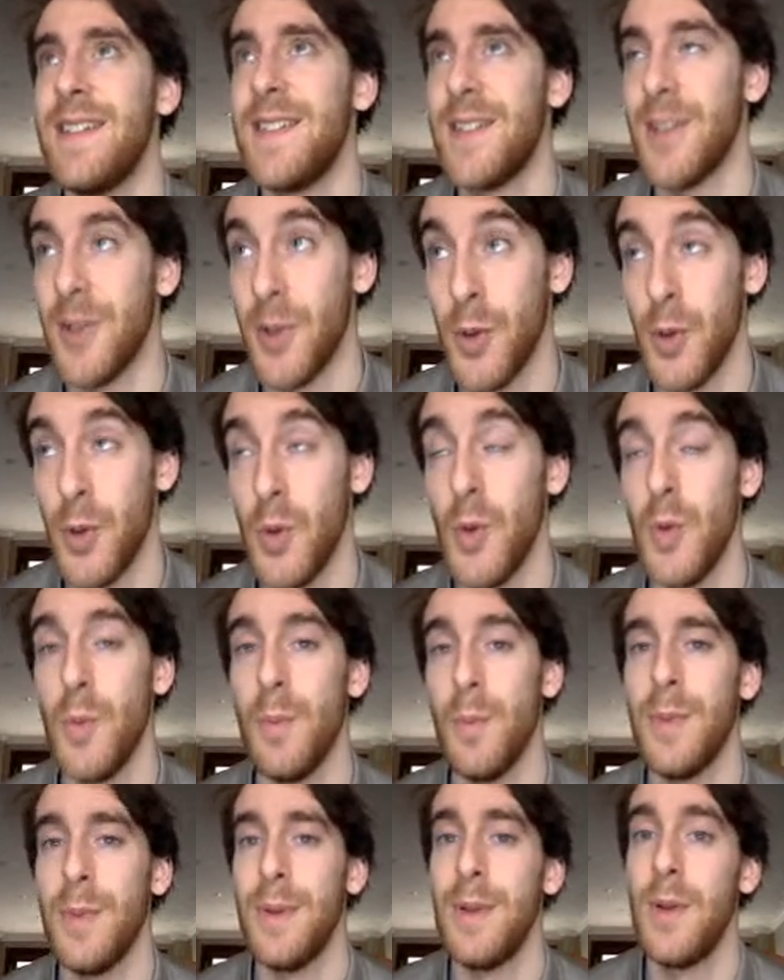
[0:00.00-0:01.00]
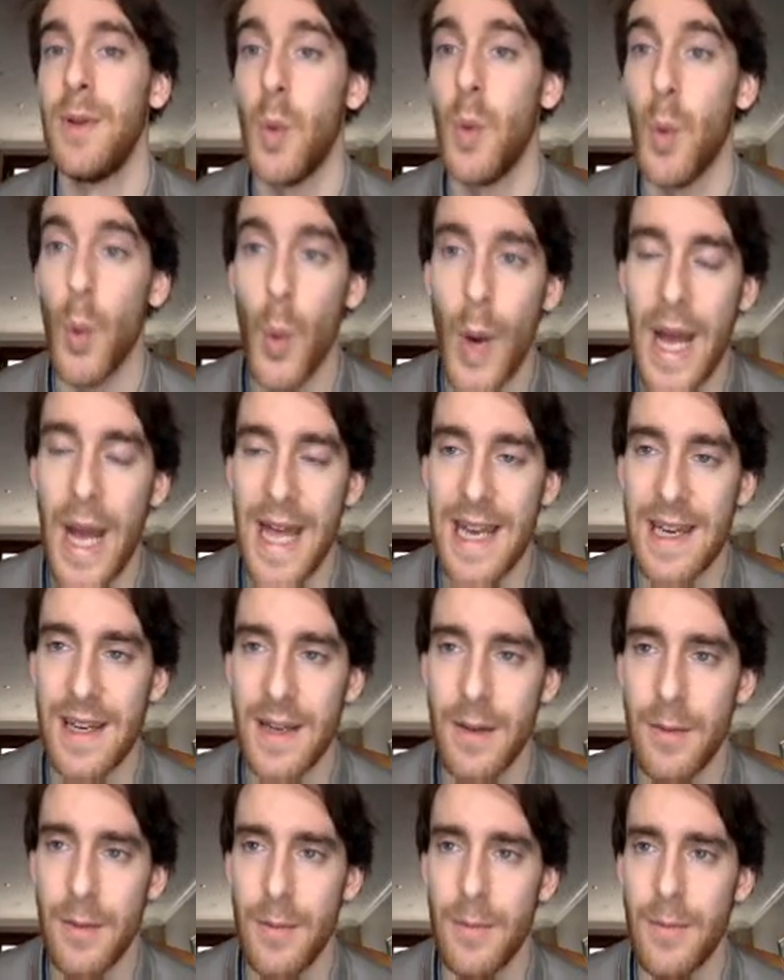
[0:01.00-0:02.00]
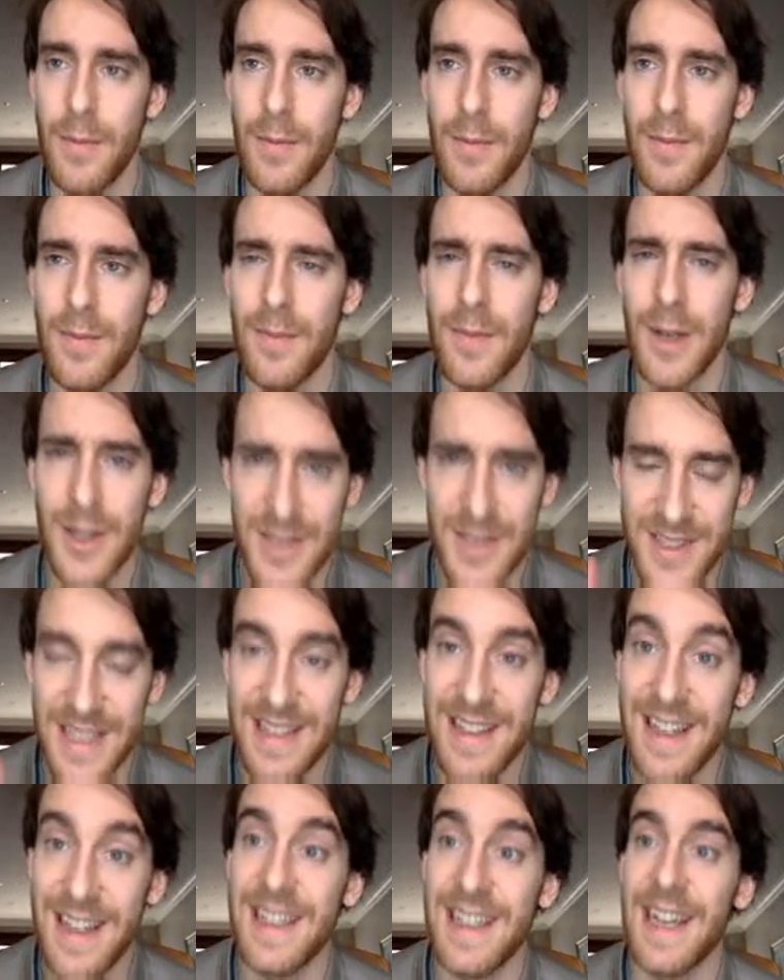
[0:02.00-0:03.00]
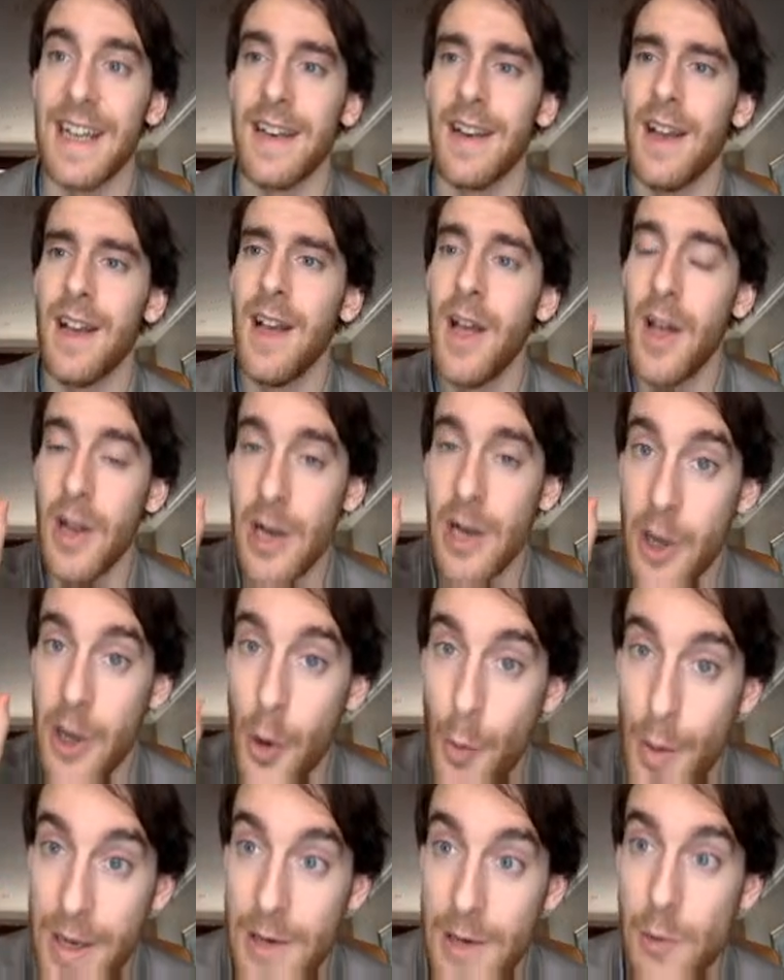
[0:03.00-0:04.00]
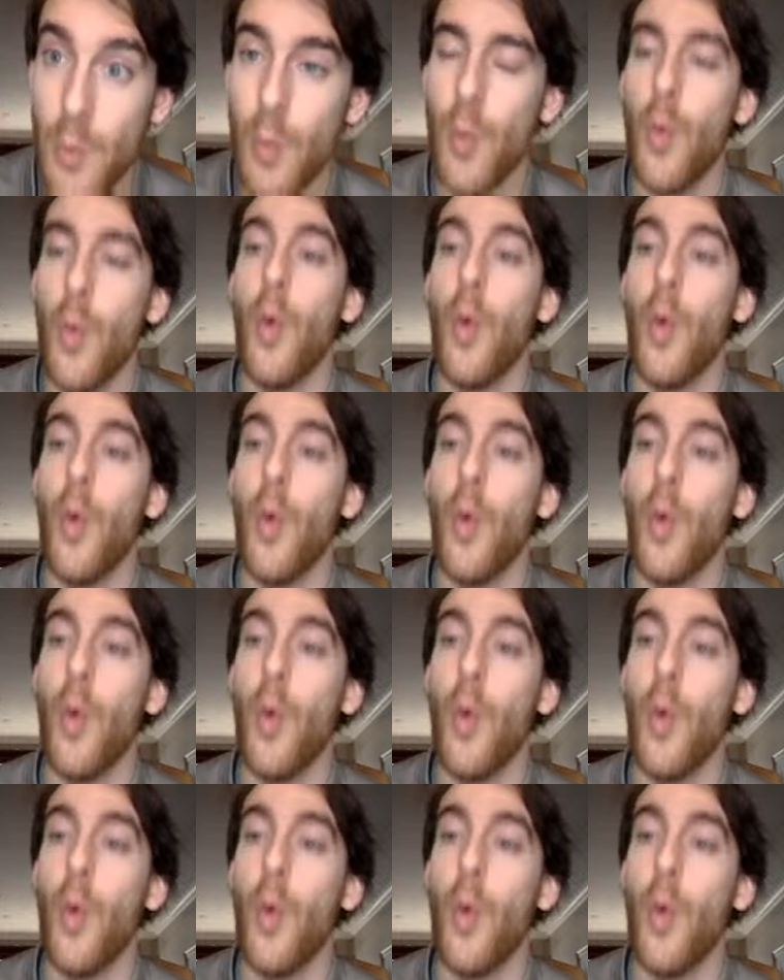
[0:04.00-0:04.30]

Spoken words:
to whom, when. I'll say that again. Knowing